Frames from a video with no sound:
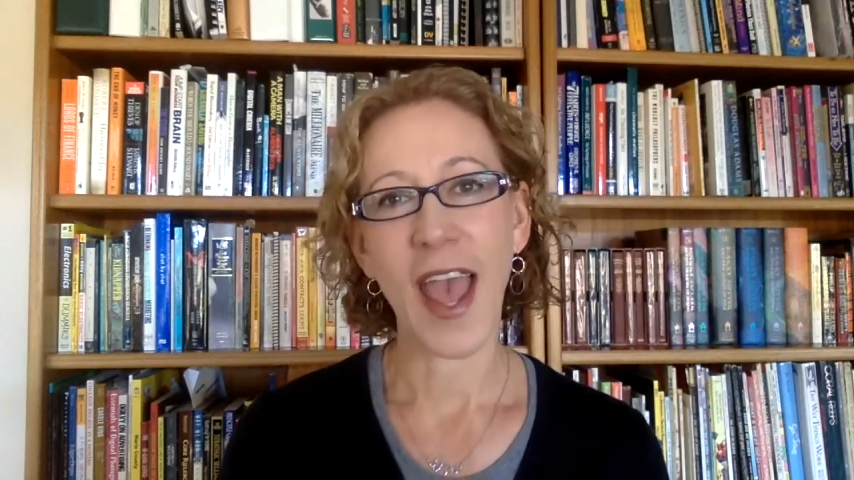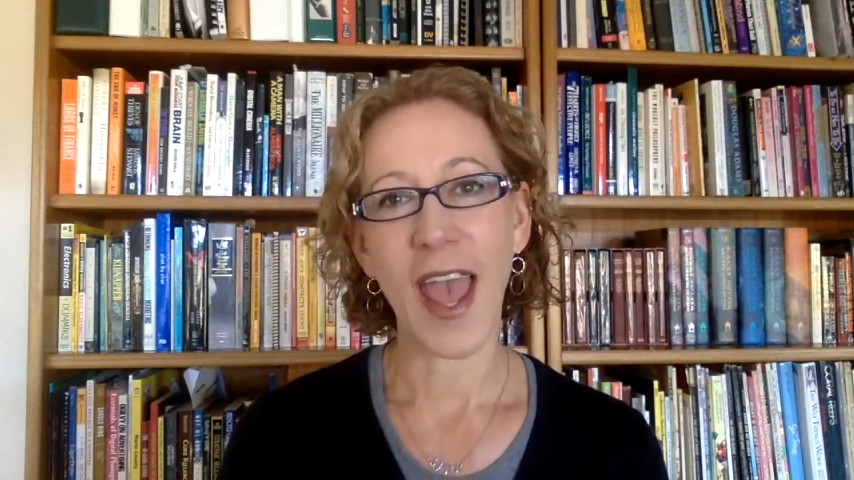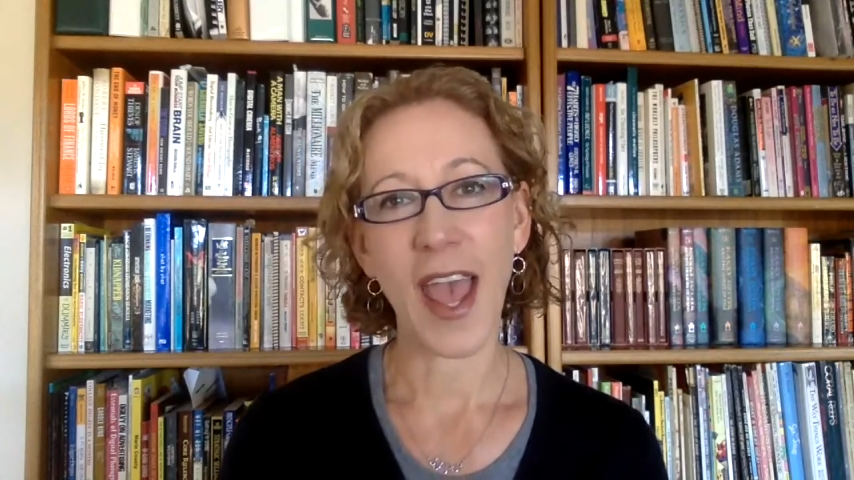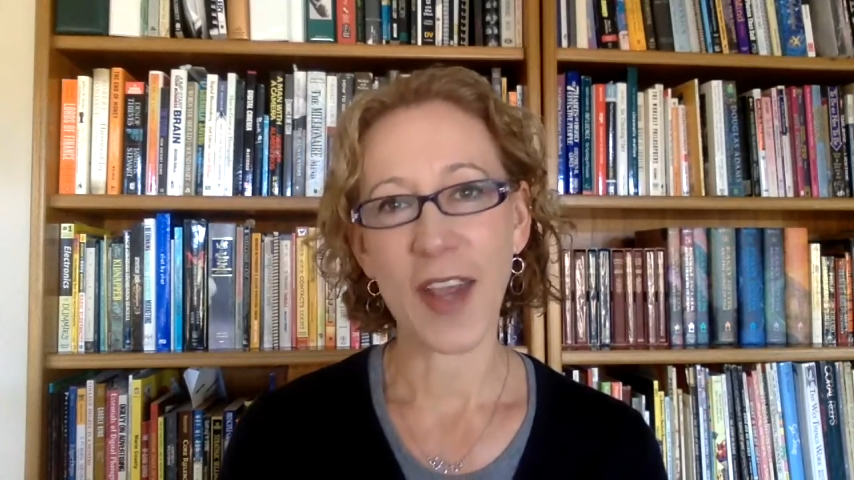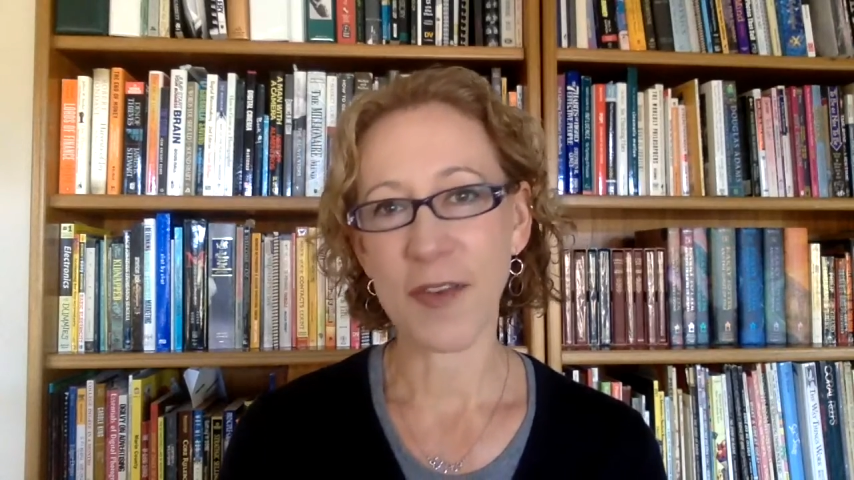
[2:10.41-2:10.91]

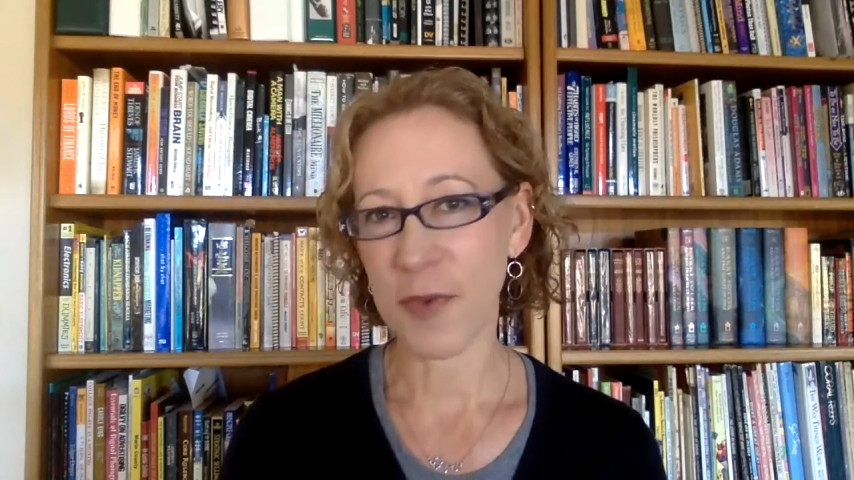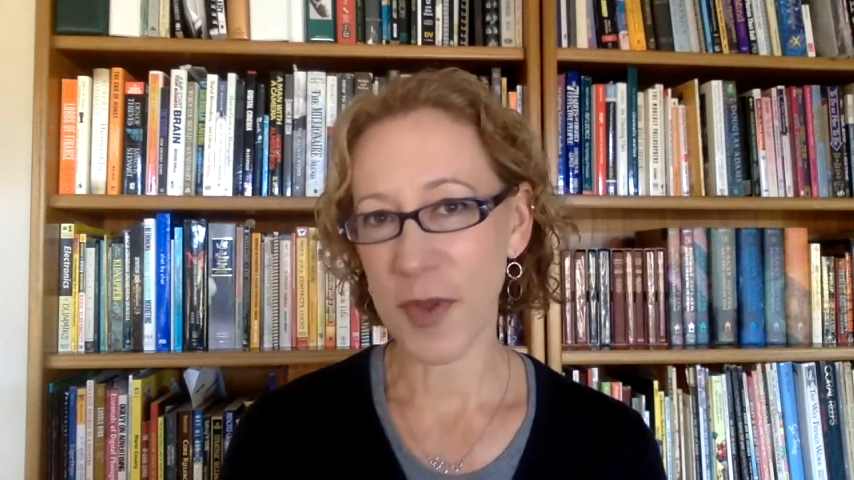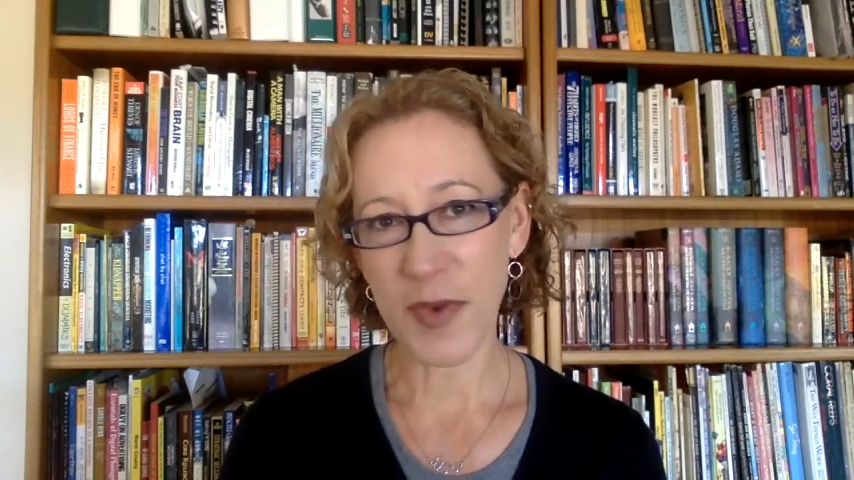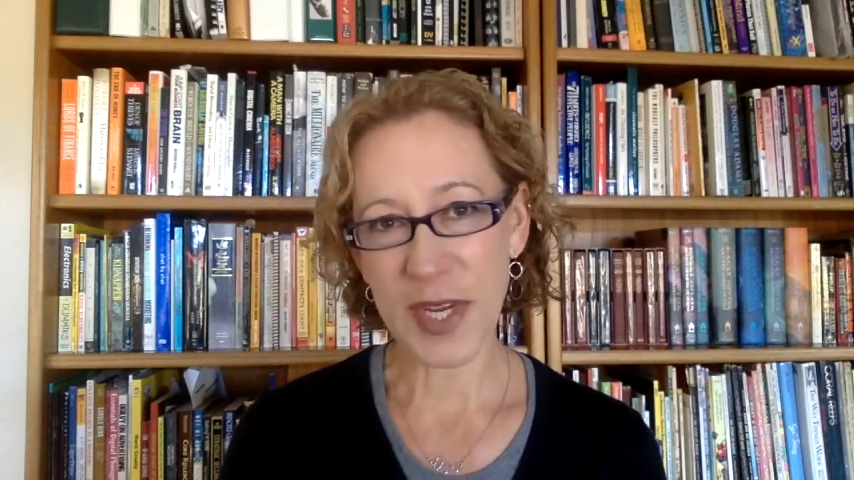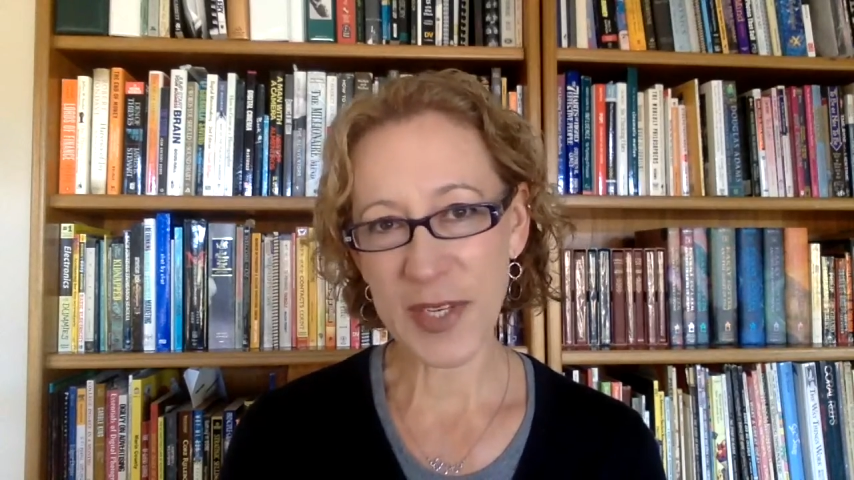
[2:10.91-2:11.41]
and
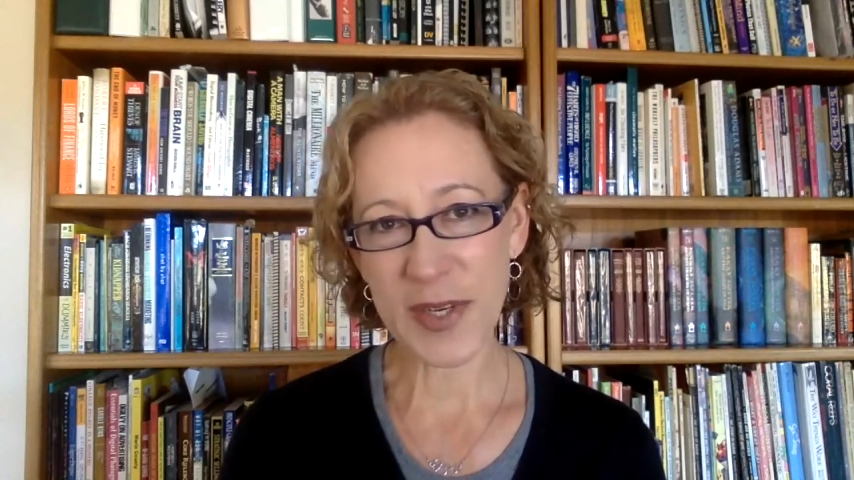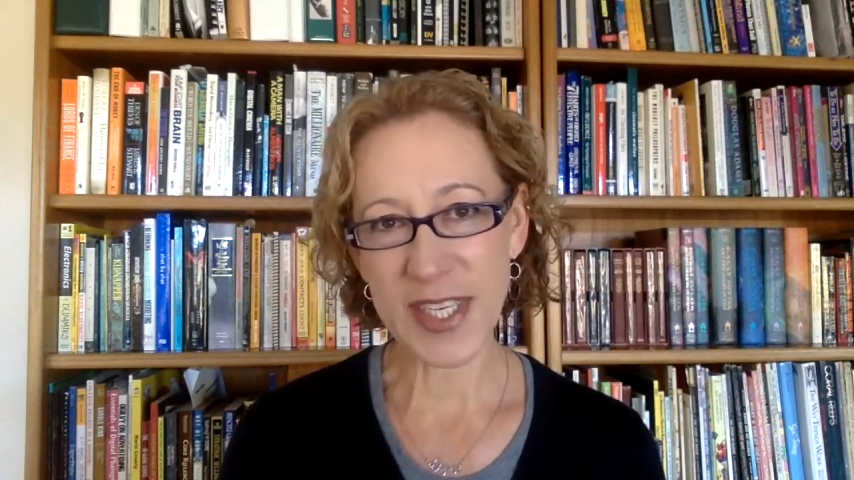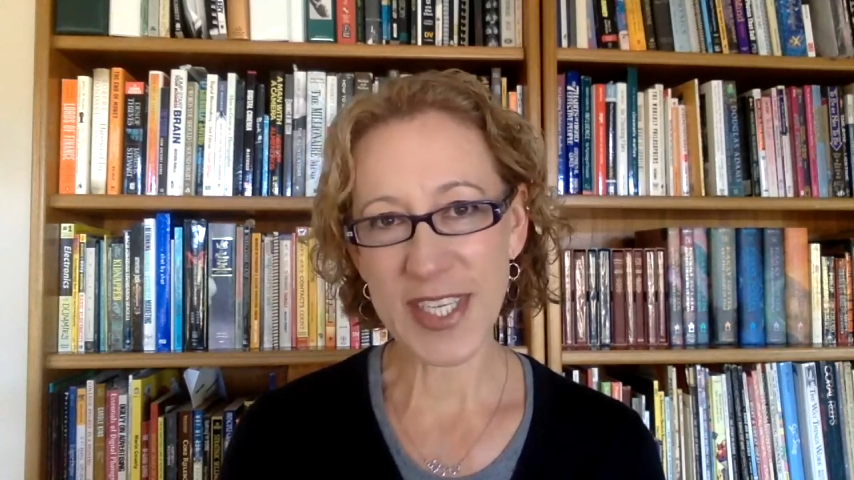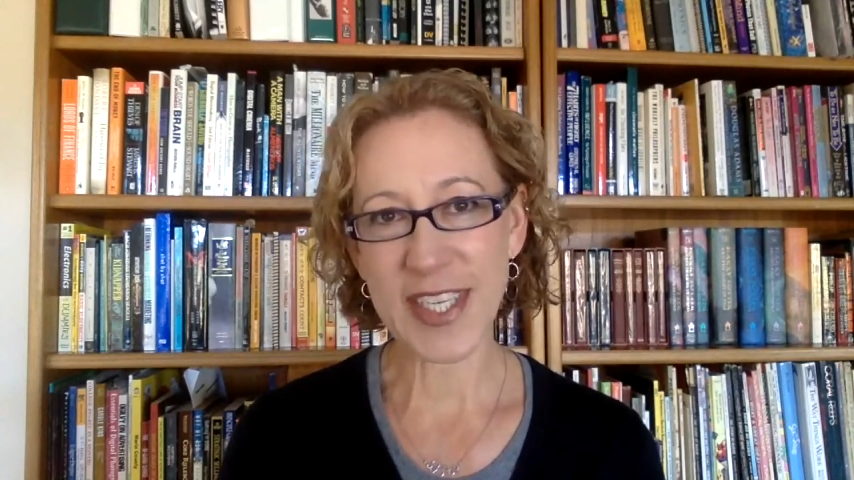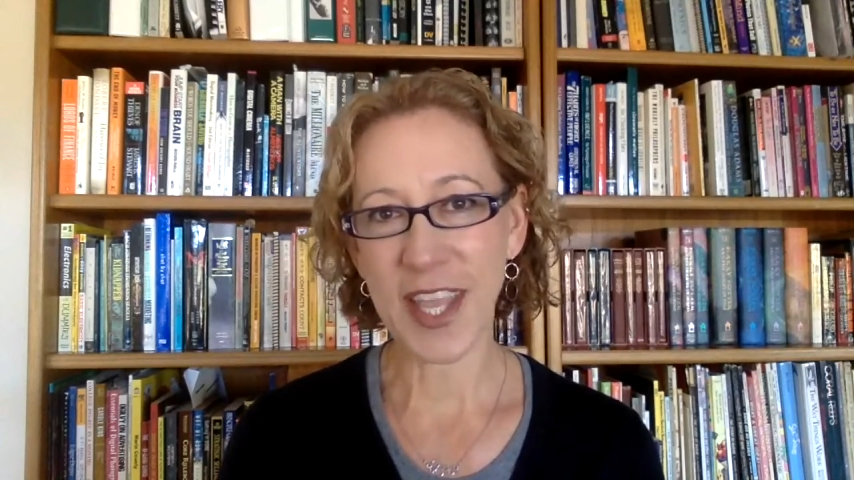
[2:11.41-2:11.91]
free
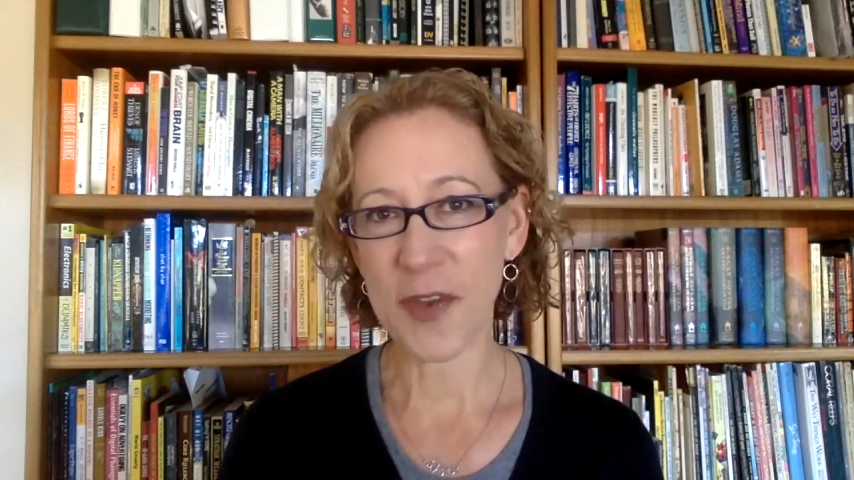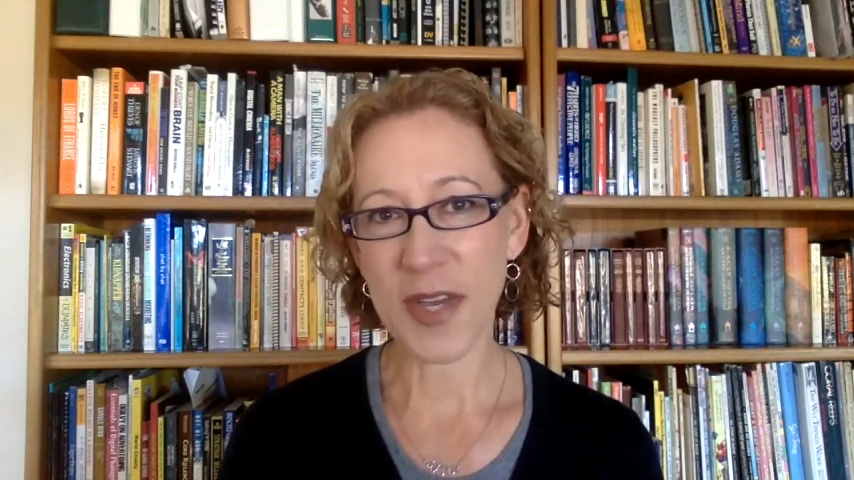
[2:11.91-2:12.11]
resources that you